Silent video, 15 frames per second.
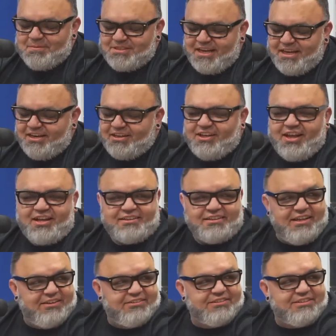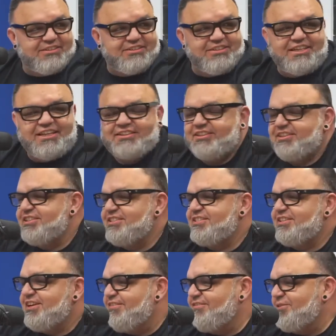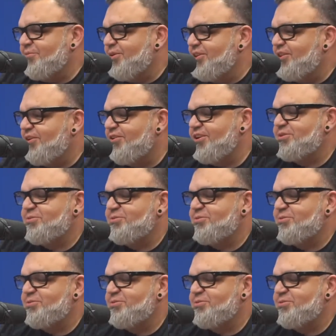8 o'clock now. You get the good stuff. The 1:30s were